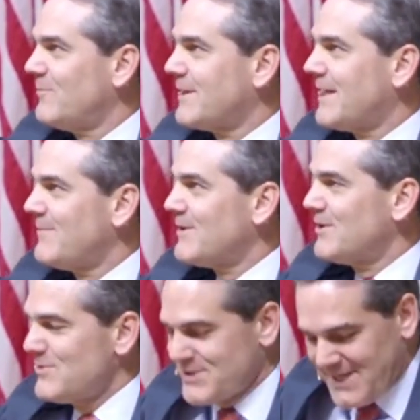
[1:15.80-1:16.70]
You have become
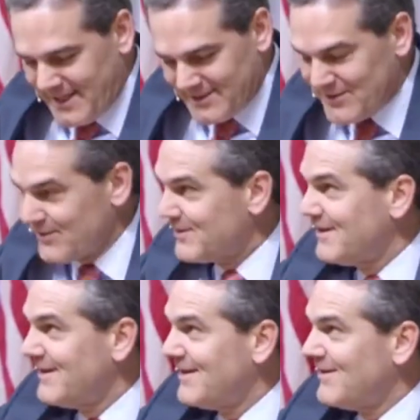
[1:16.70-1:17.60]
the new
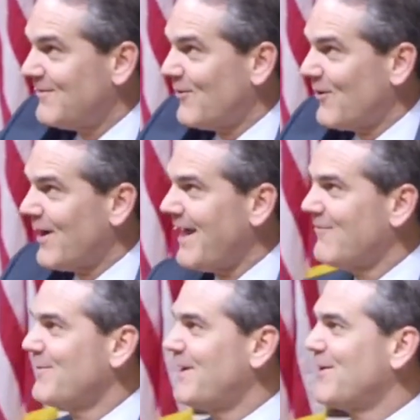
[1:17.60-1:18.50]
standard for
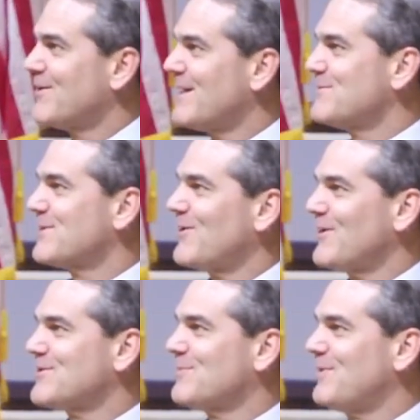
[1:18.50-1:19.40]
everybody who comes
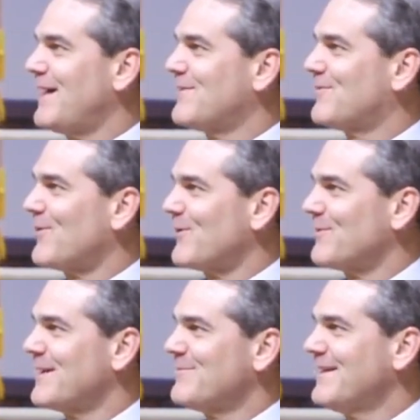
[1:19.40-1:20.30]
across the
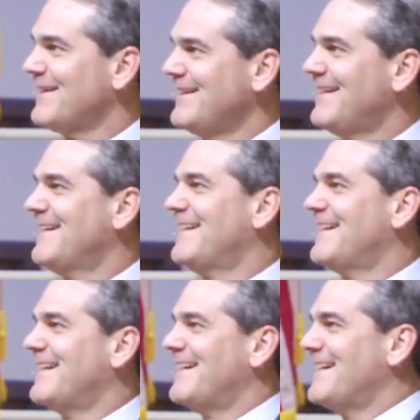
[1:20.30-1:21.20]
platform. Amen?
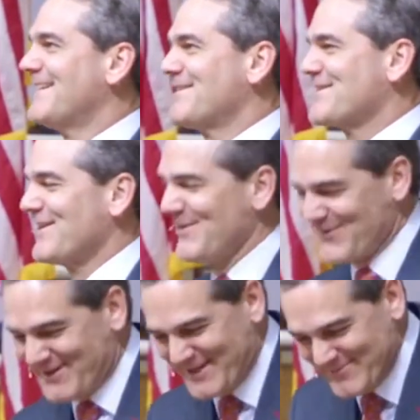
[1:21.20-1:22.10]
Uh,
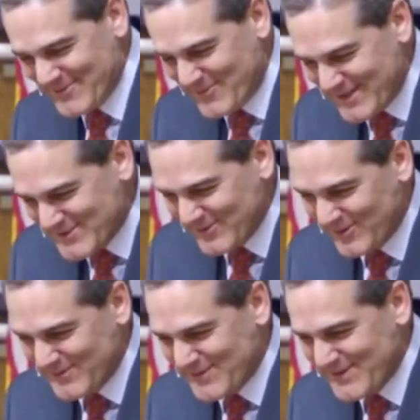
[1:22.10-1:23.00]
so, uh, but praise
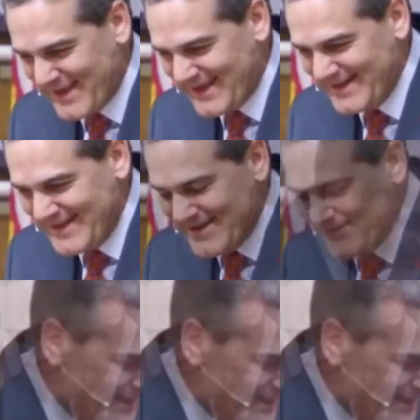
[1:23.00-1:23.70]
the Lord for that.